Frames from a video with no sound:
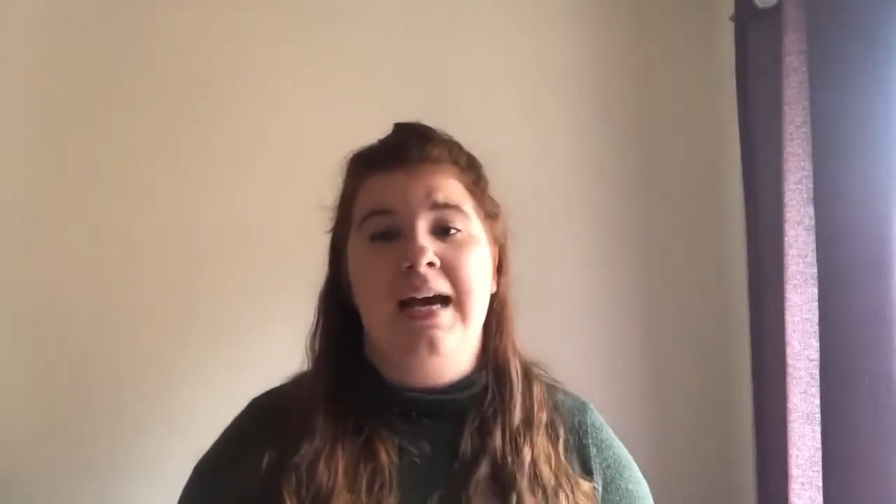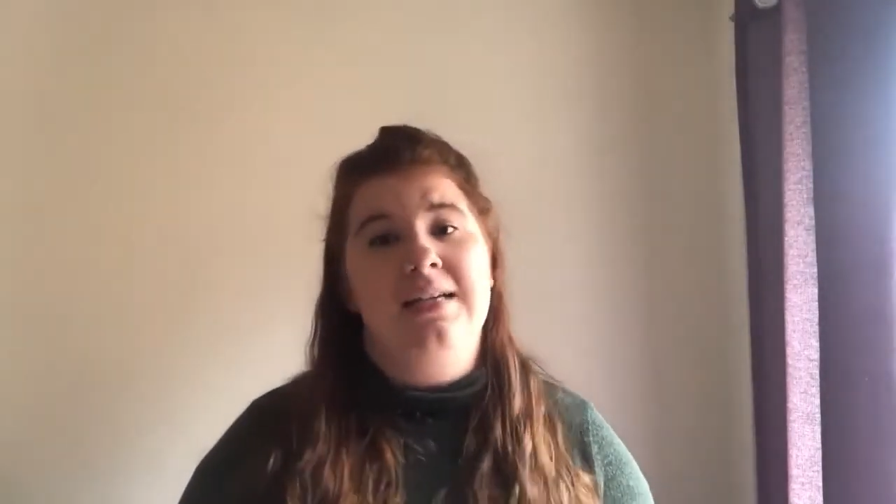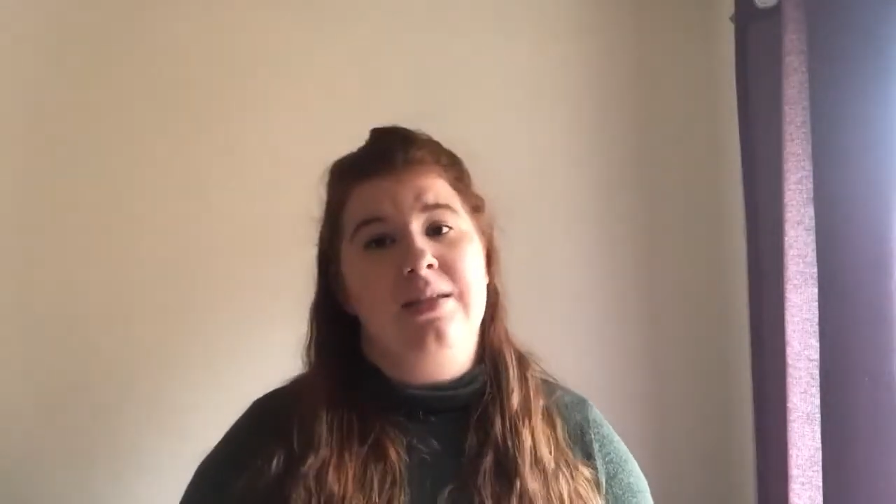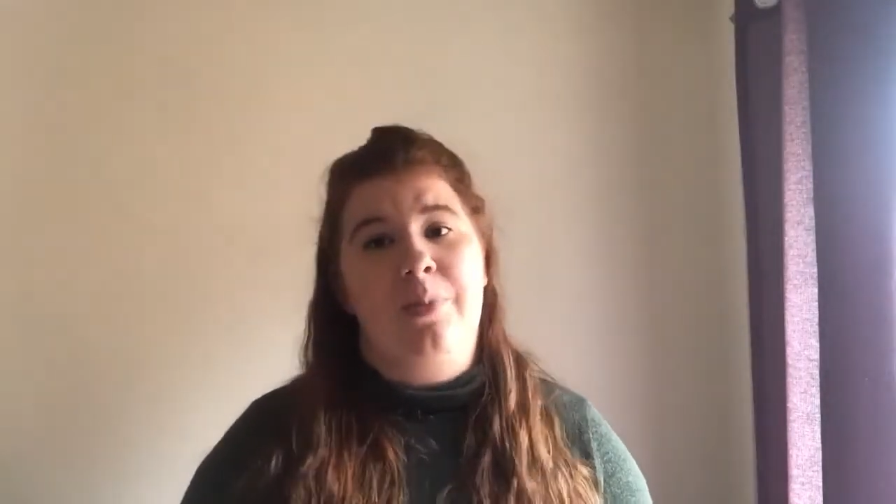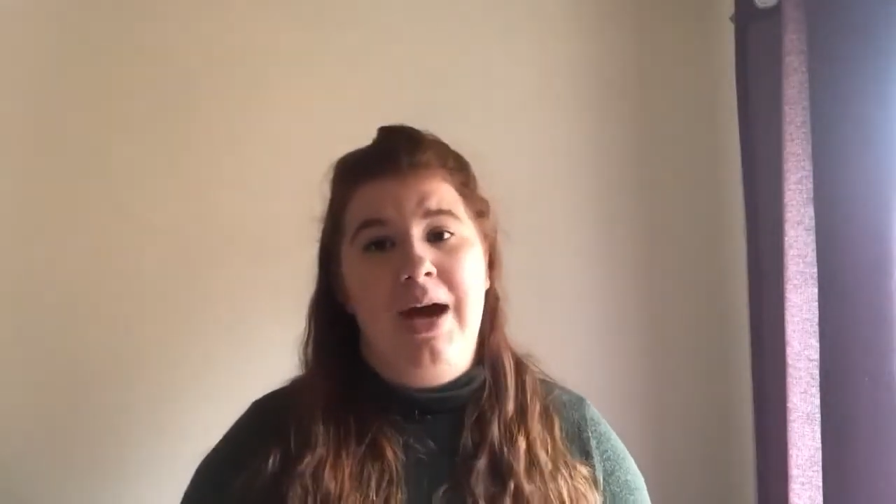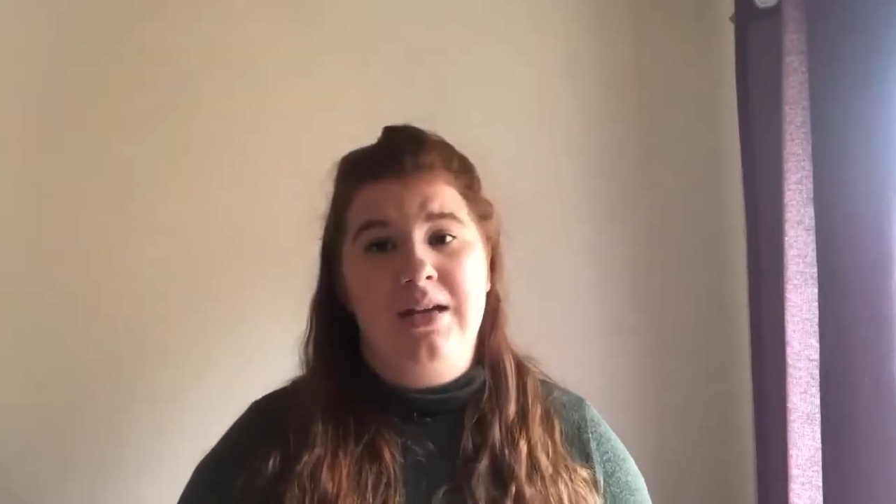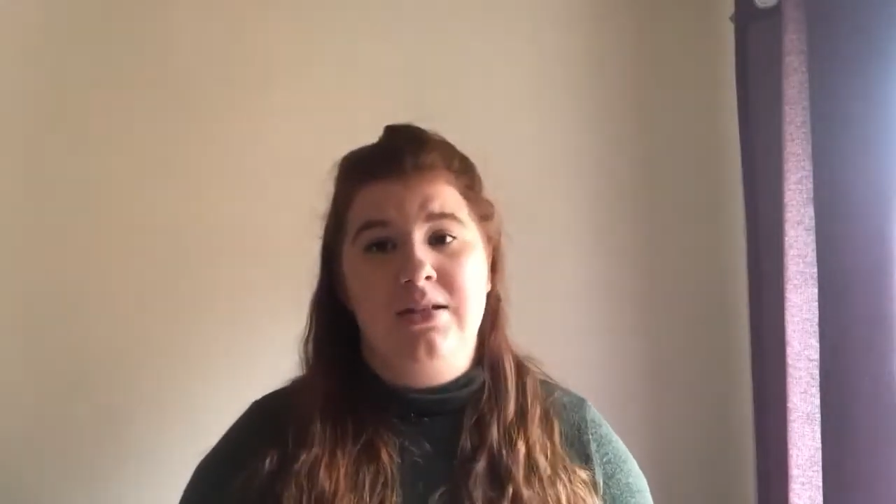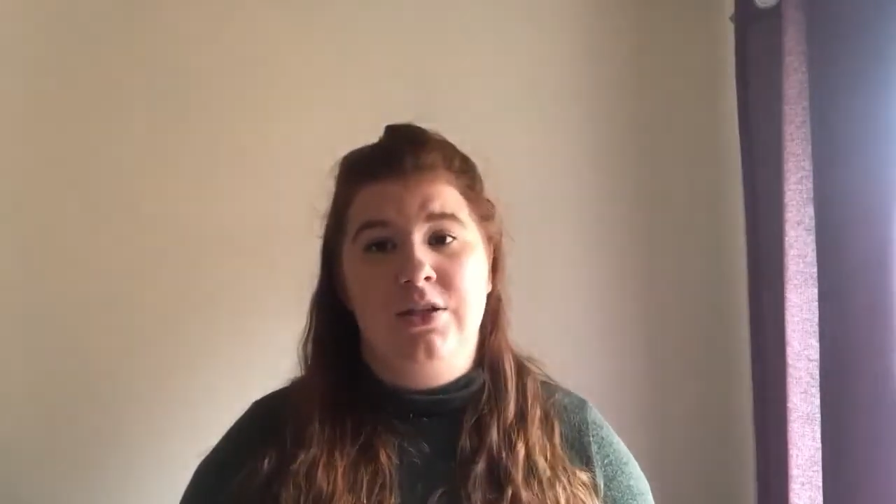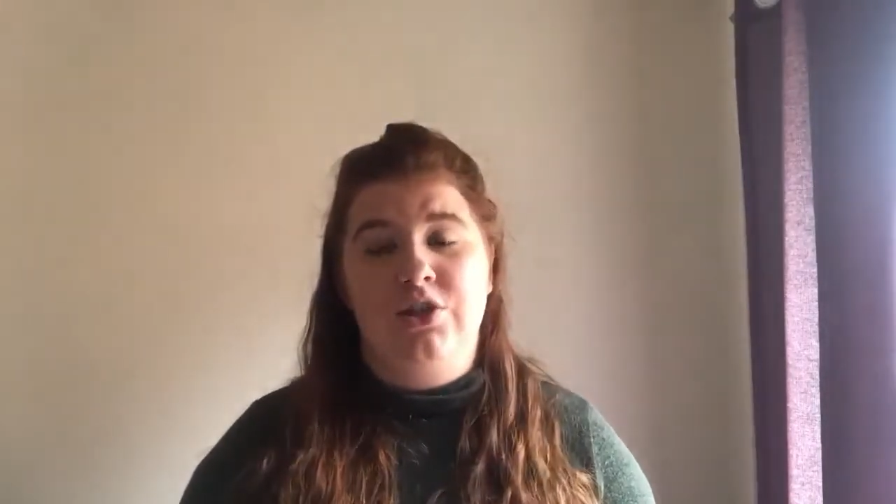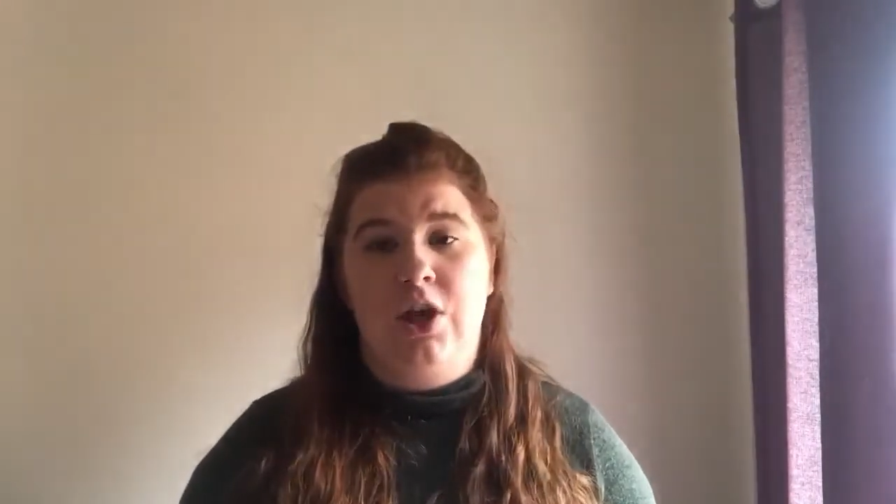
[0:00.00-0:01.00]
as a
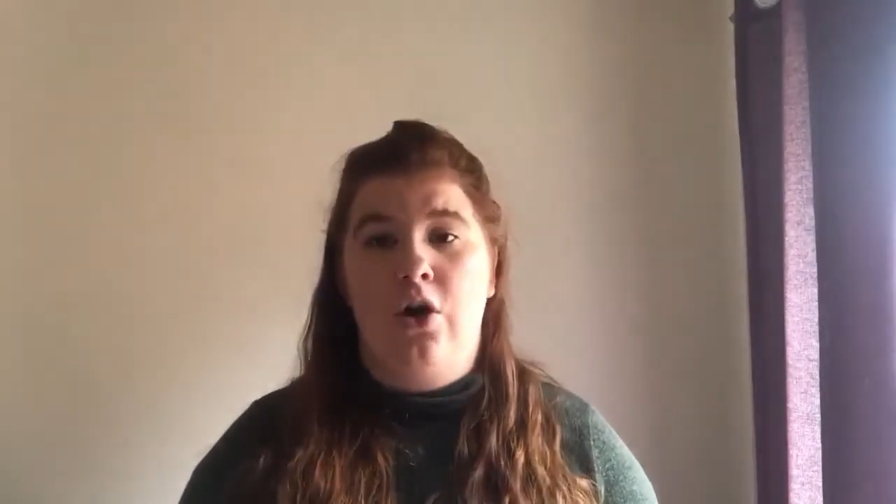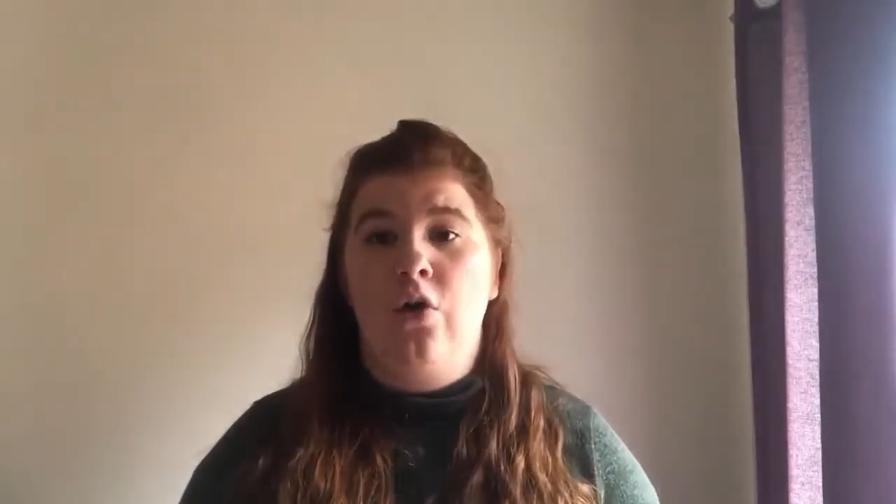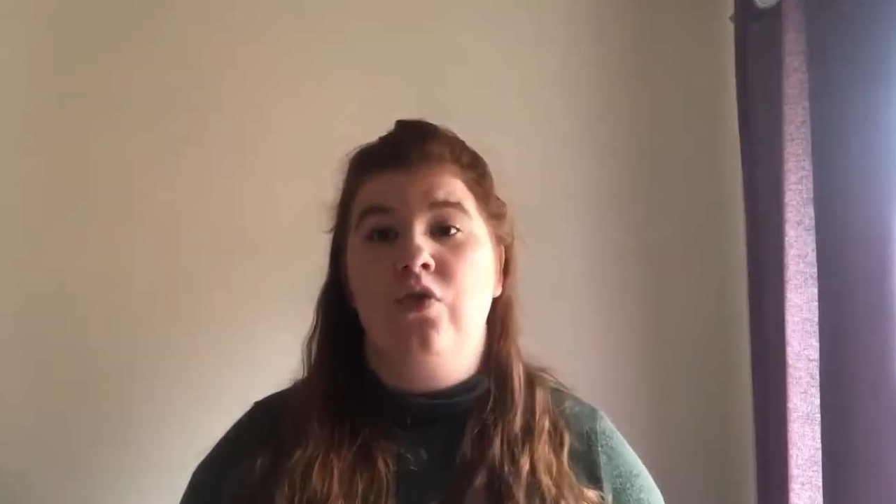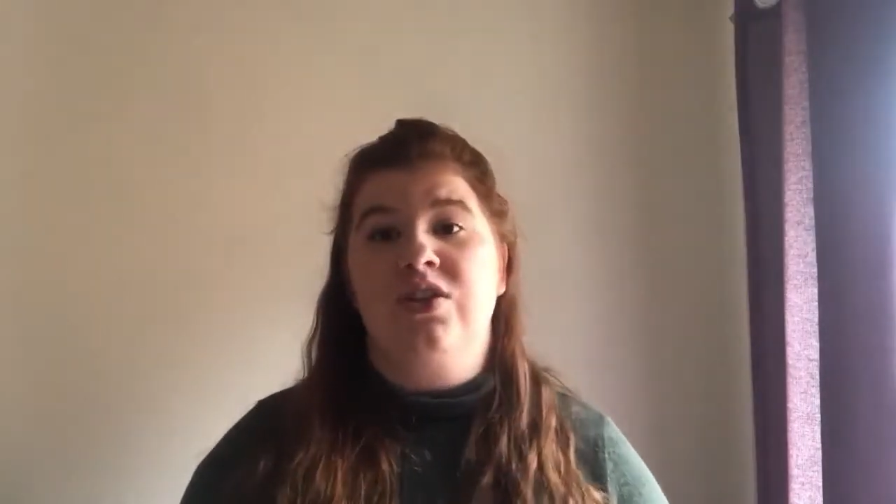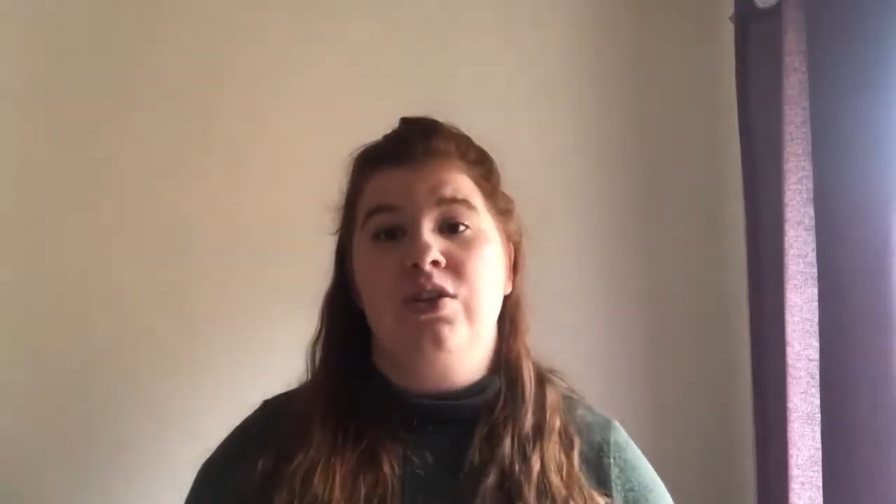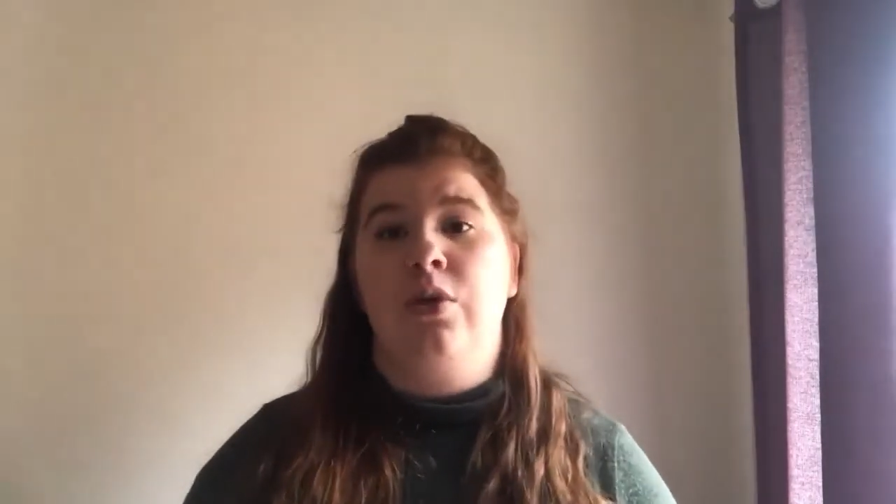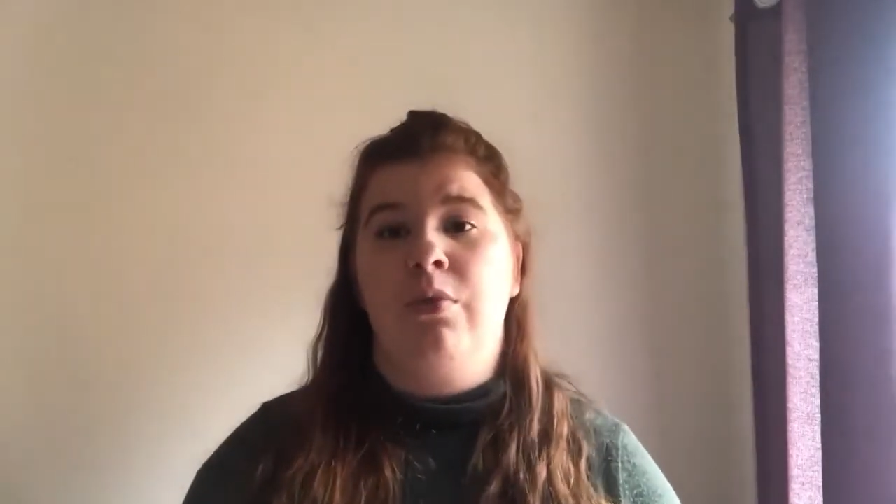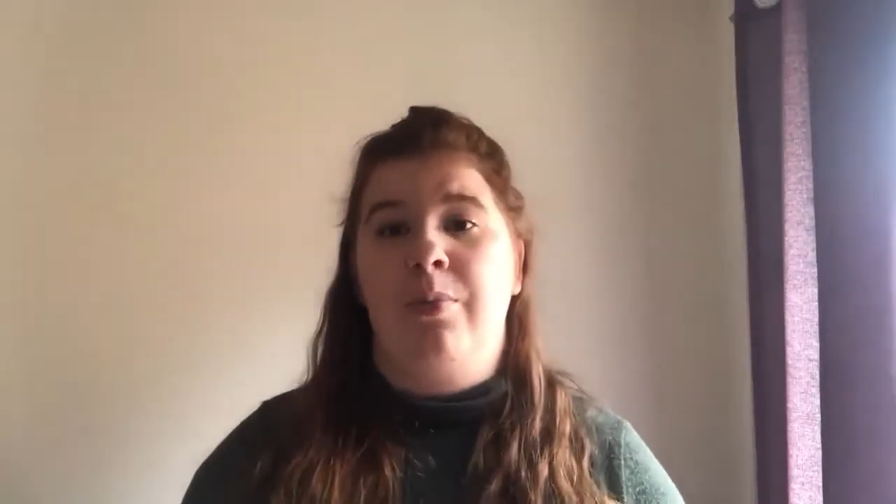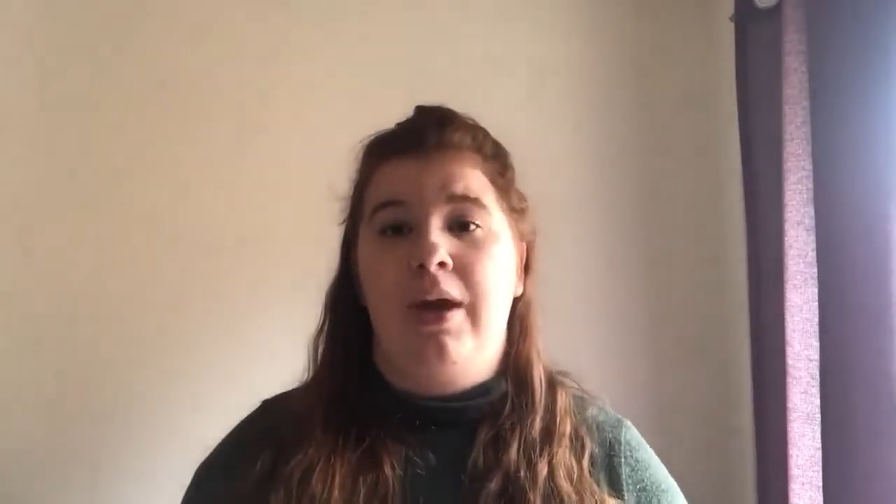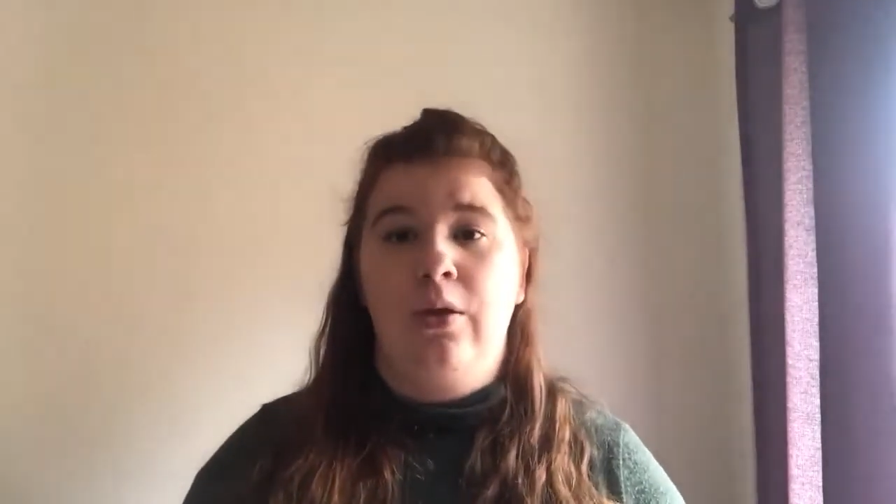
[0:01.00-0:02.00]
passenger on the
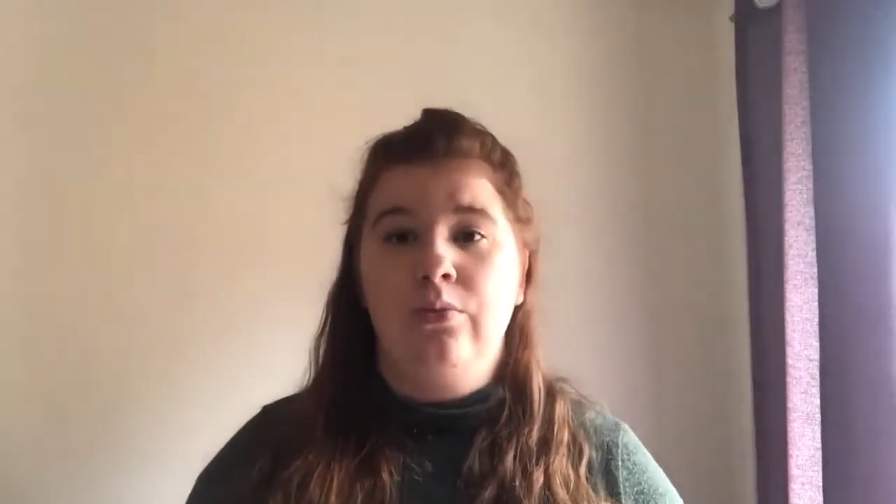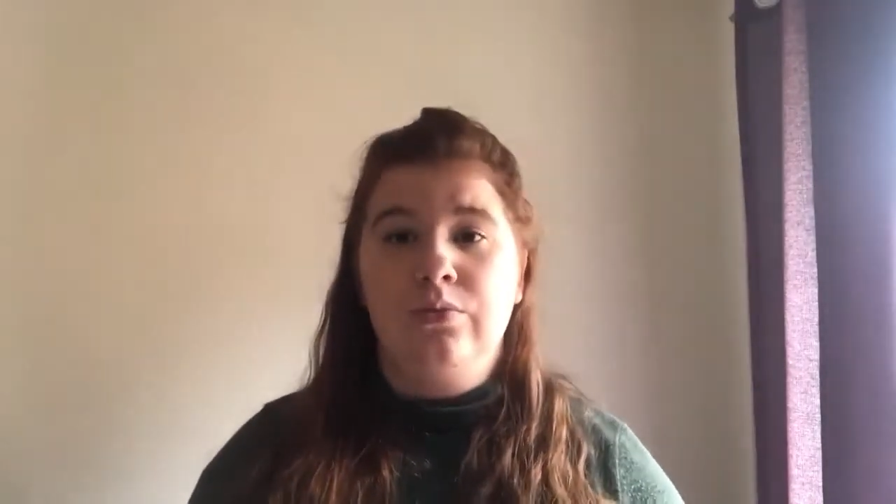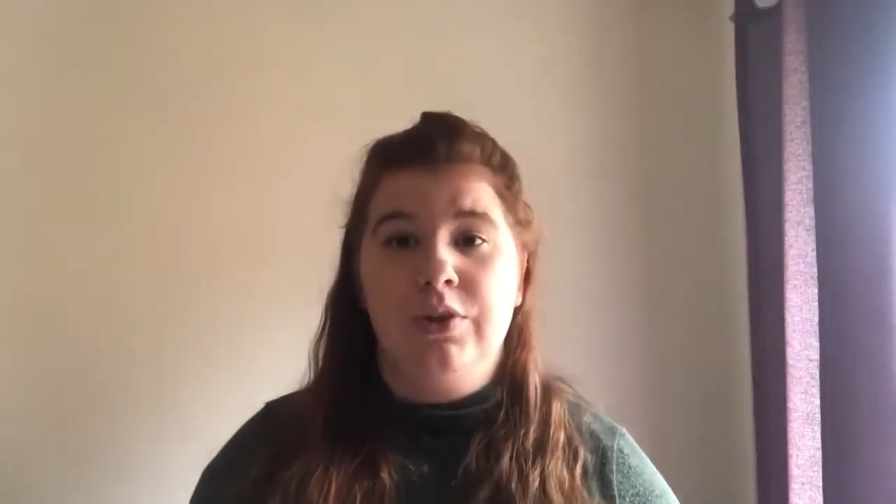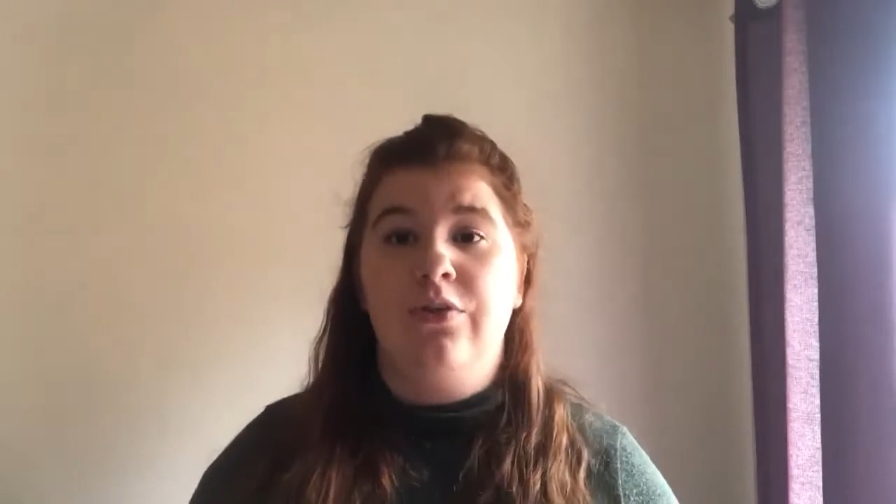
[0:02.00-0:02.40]
snowmobile.